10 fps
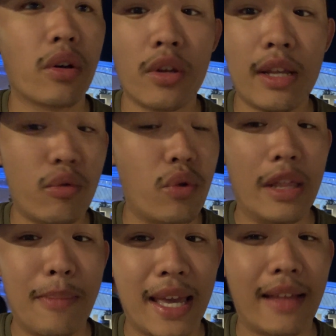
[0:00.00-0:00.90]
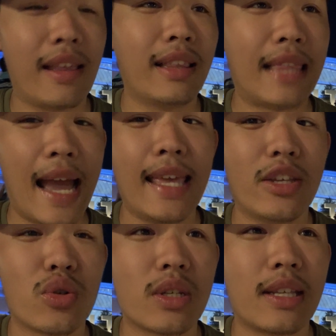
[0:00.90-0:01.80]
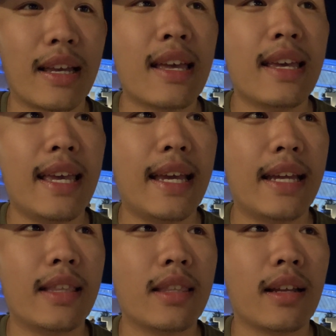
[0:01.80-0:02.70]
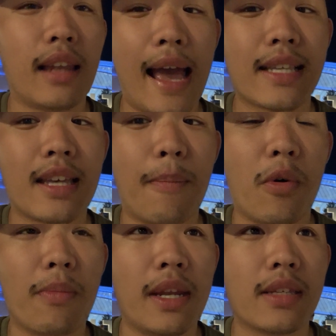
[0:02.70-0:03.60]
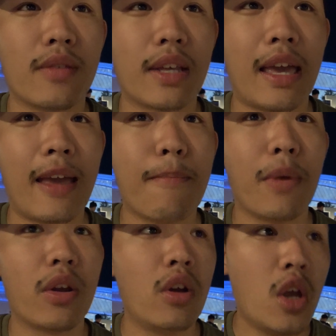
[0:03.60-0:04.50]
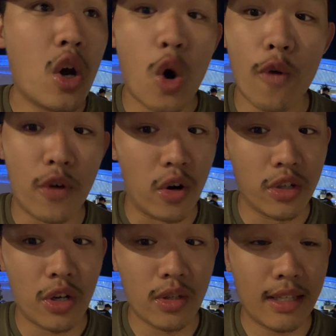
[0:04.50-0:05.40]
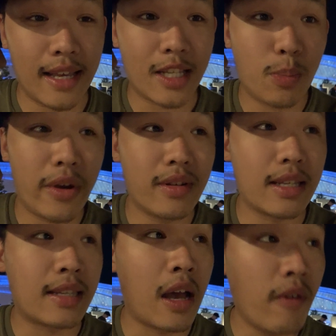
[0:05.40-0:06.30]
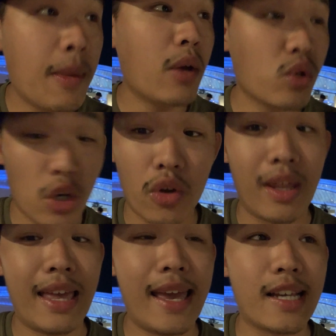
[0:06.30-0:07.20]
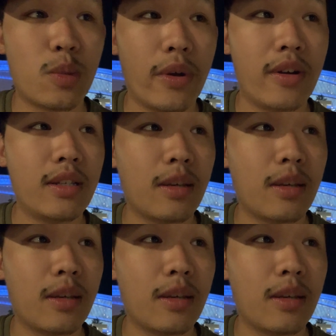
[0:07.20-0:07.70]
They didn't really make it that interesting in the last couple of minutes of the game, but overall in terms of the experience itself, I mean, it was a good experience.